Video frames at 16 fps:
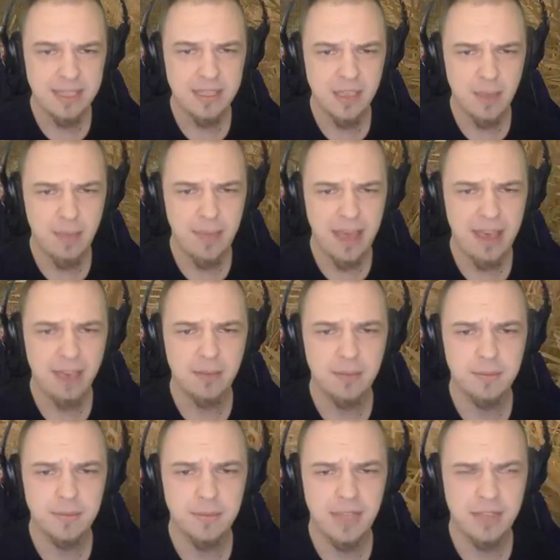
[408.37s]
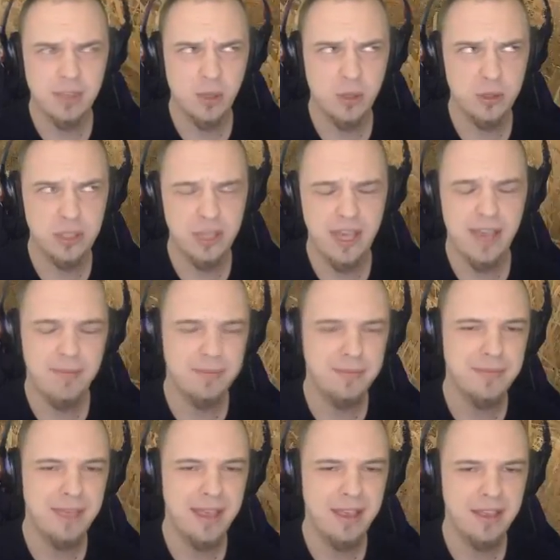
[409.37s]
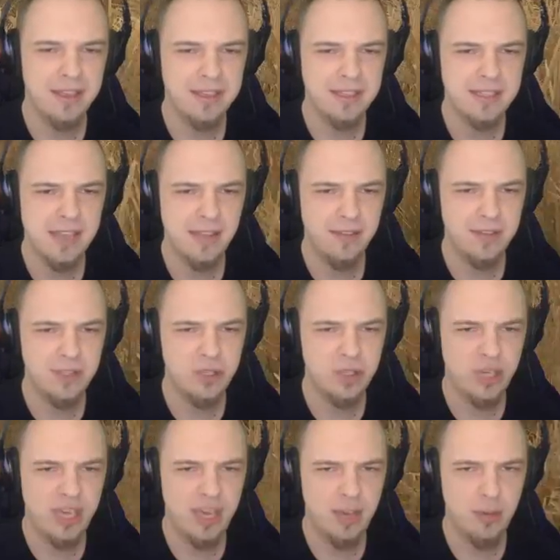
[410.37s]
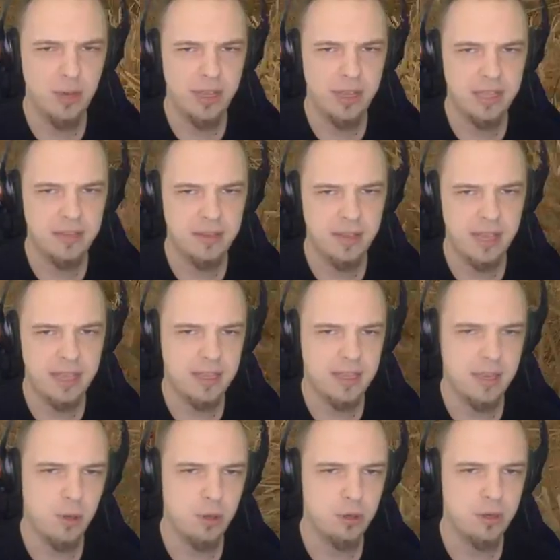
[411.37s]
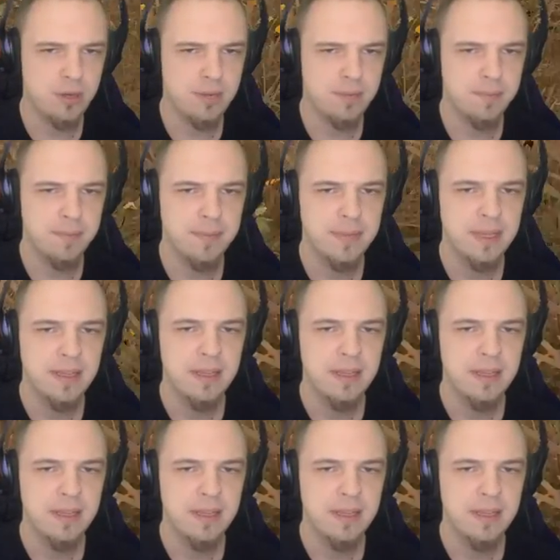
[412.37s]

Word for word: I did come back. I told you that. I got the television camera and, and I murdered him.